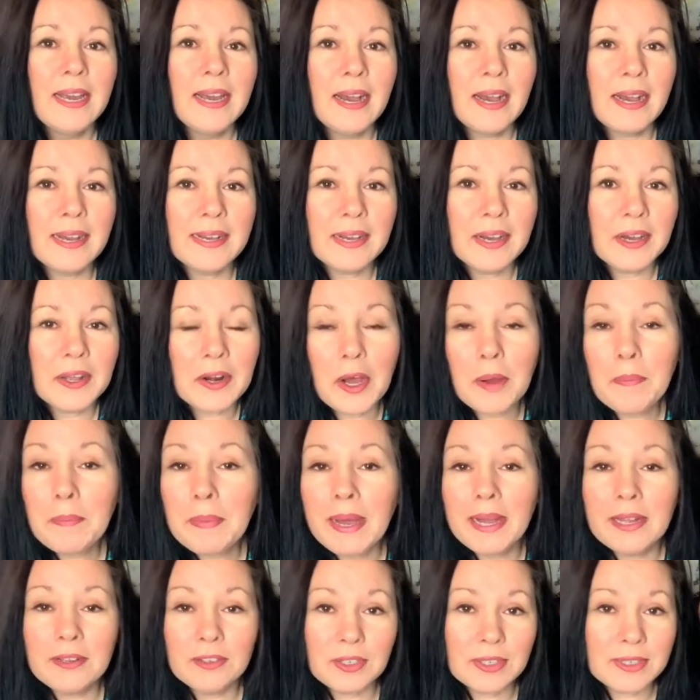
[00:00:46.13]
I got up,
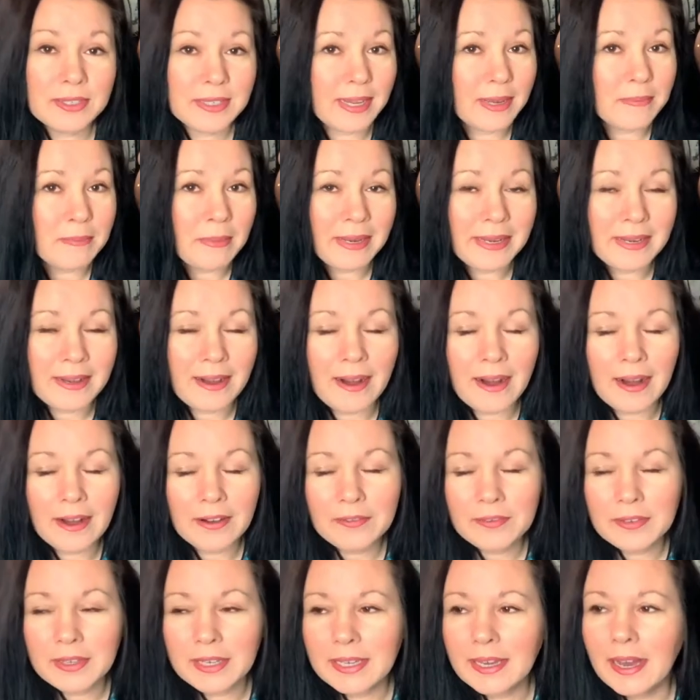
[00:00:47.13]
I just had my
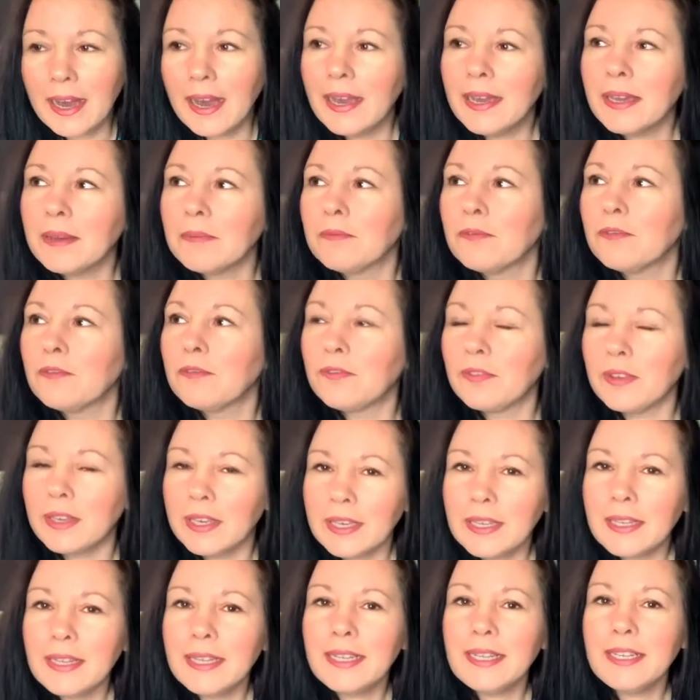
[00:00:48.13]
coffee. I am
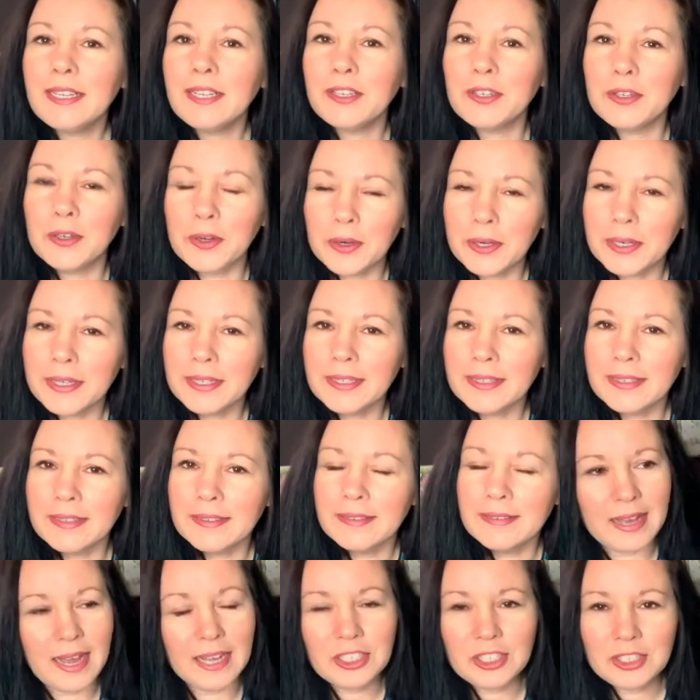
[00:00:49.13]
feeling good.
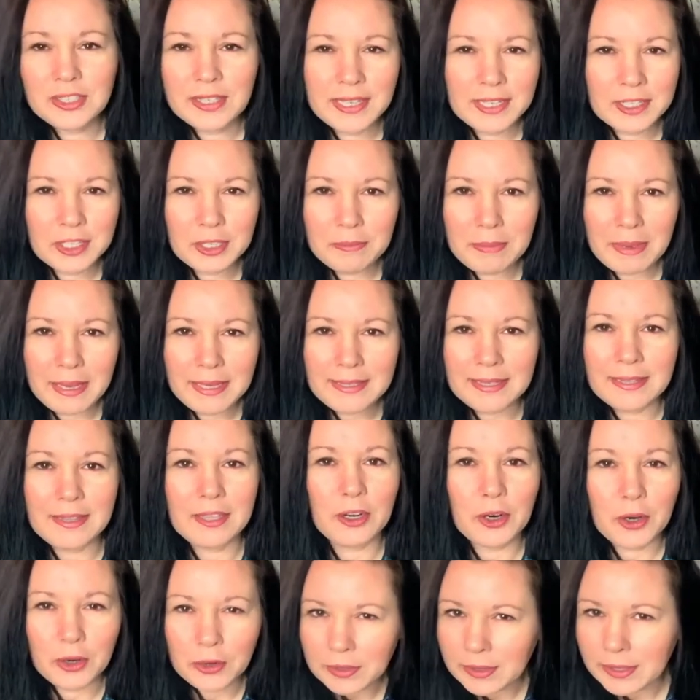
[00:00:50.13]
I just think it's amazing.
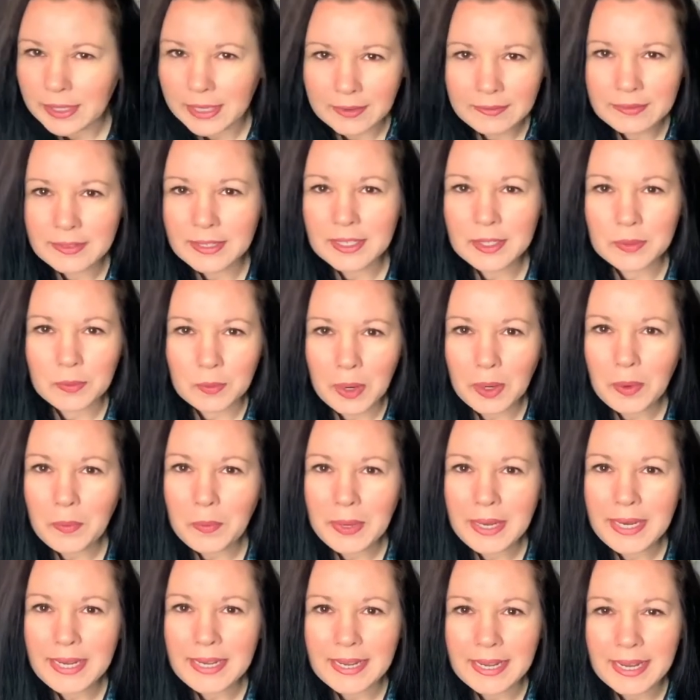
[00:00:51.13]
The earth gives us what
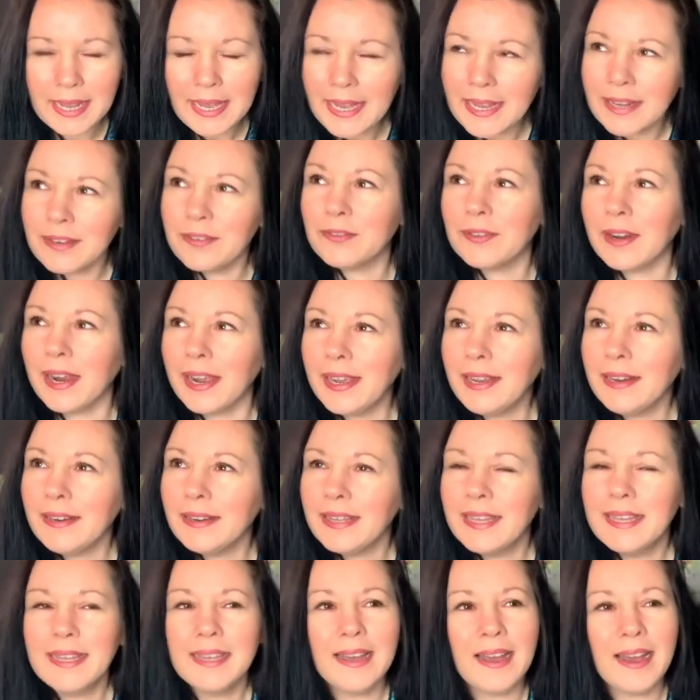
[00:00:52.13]
we need, right?
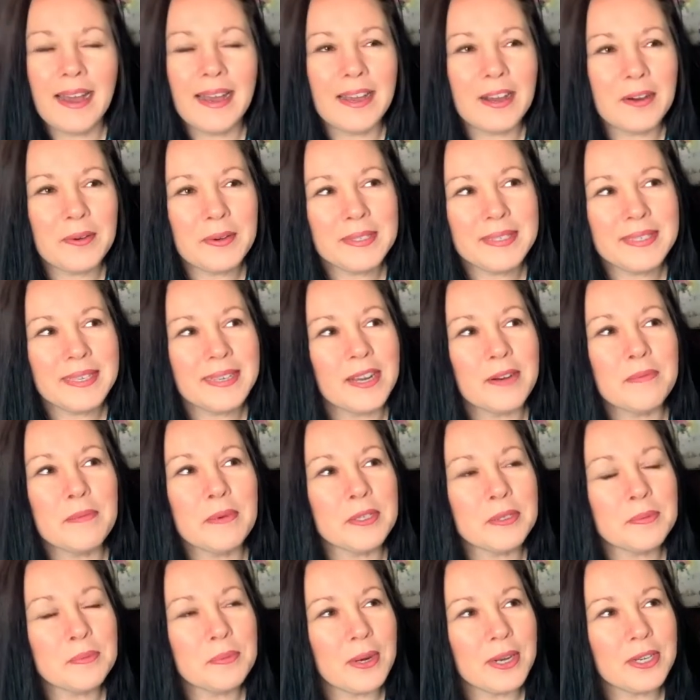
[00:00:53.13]
I always say our
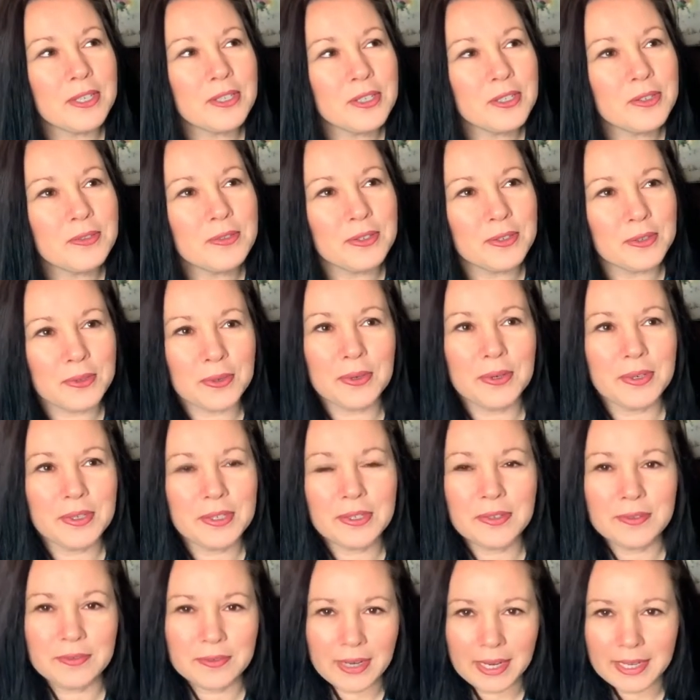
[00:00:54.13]
most precious
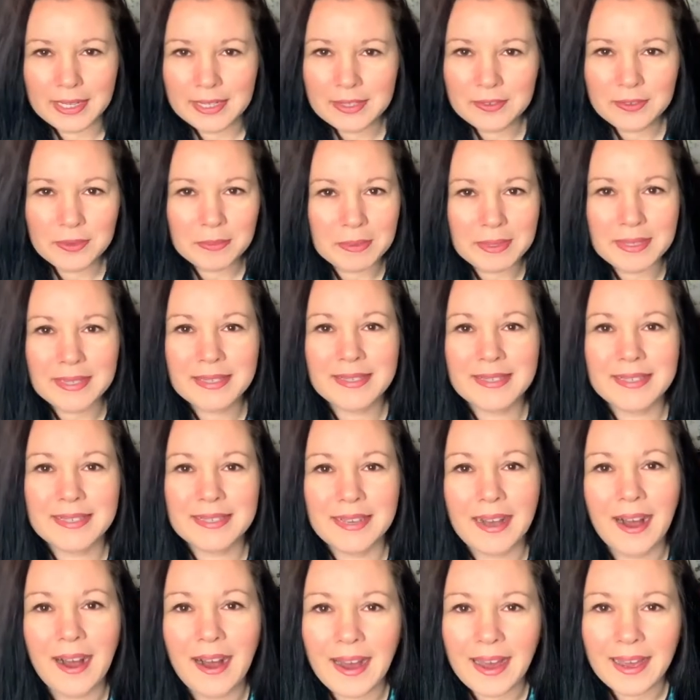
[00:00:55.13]
resource rains from the
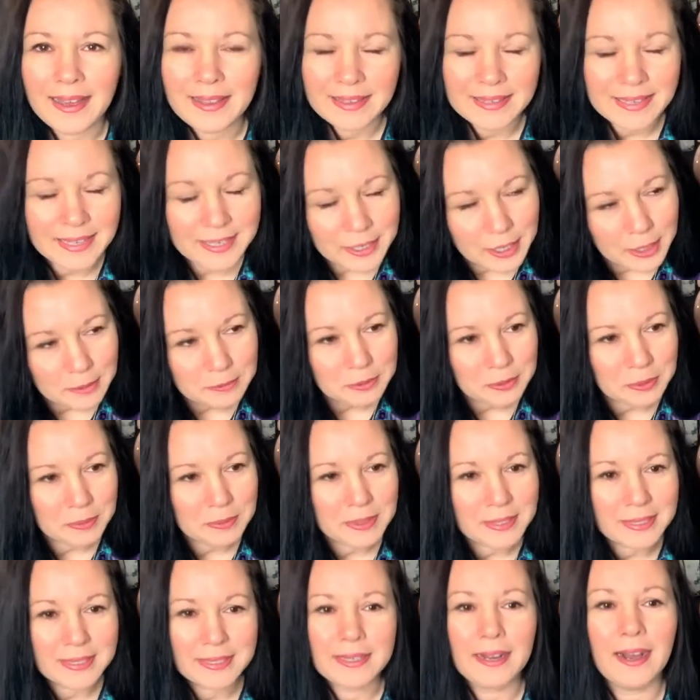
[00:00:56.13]
sky, like it comes from
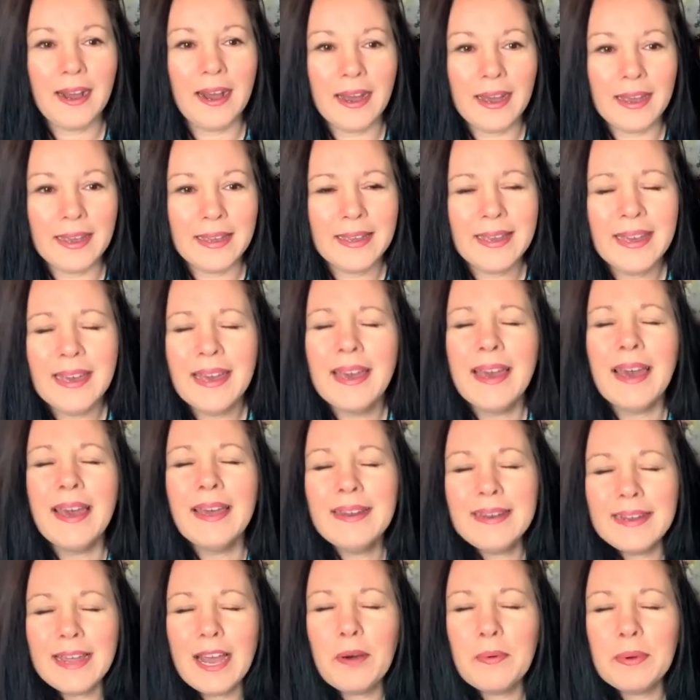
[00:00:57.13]
the sky.
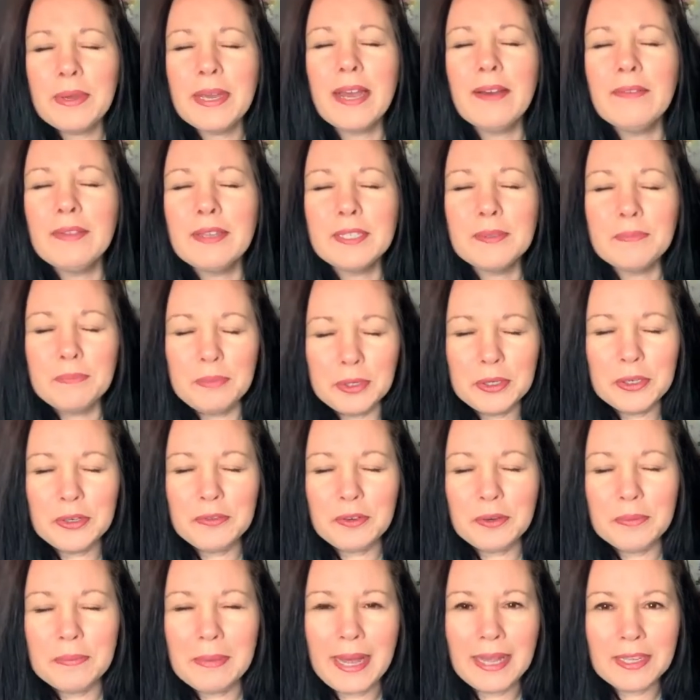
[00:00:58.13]
And now we have these
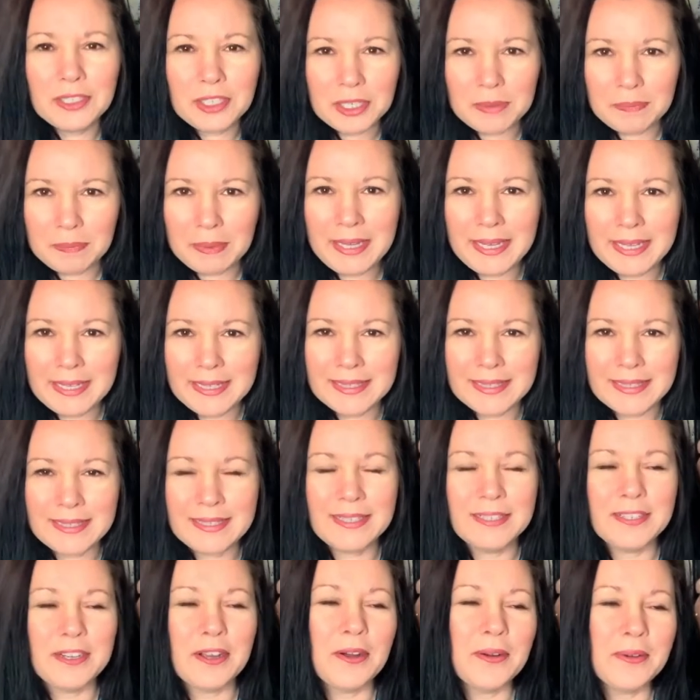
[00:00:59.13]
beautiful magic beans,
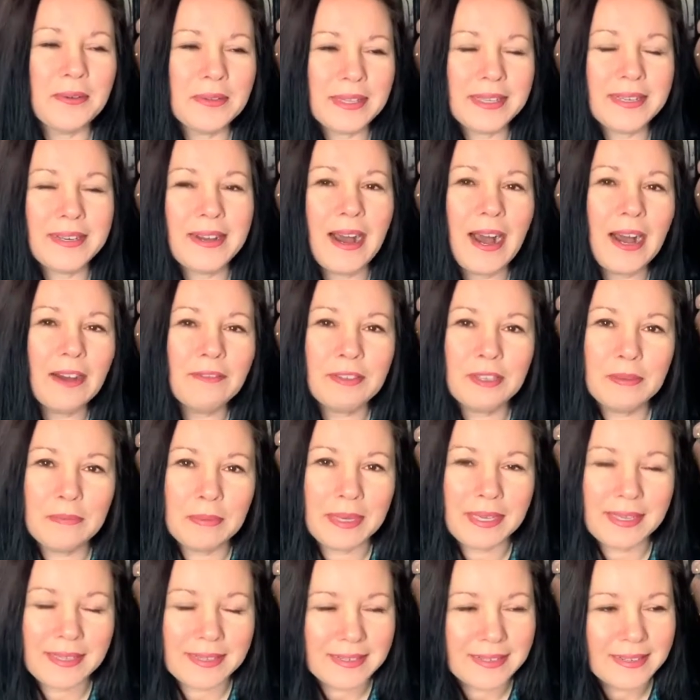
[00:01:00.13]
you know, the coffee
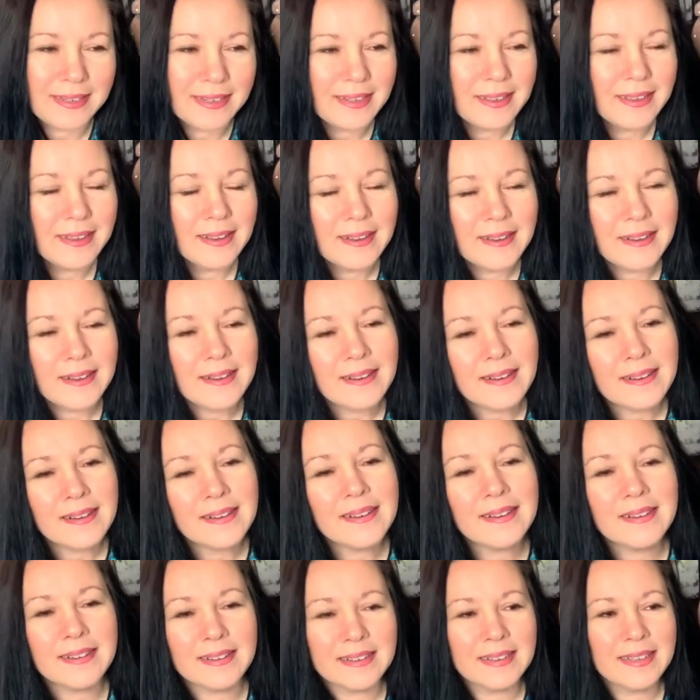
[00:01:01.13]
bean.
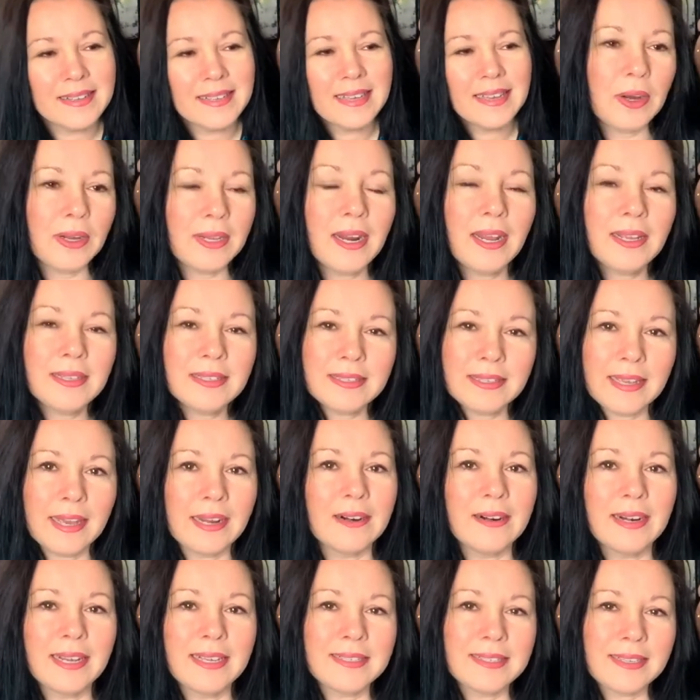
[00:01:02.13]
And on
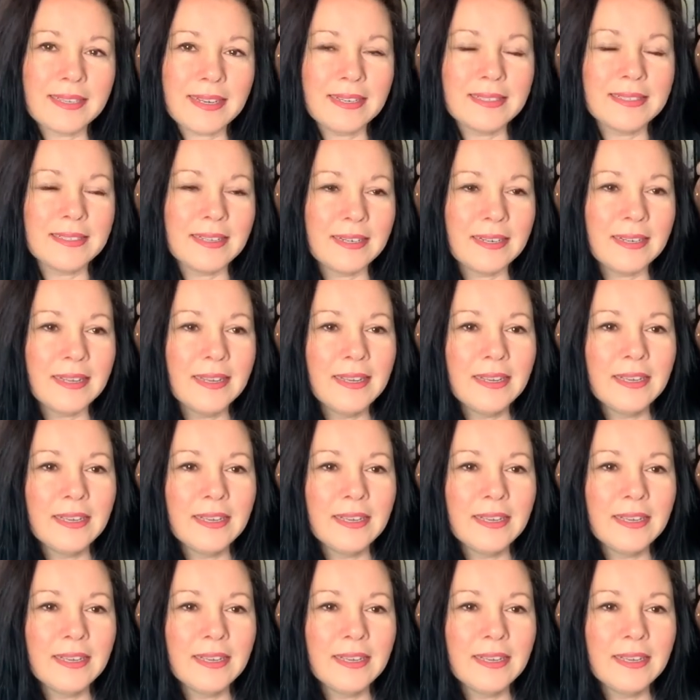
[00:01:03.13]
Saturdays, like I said,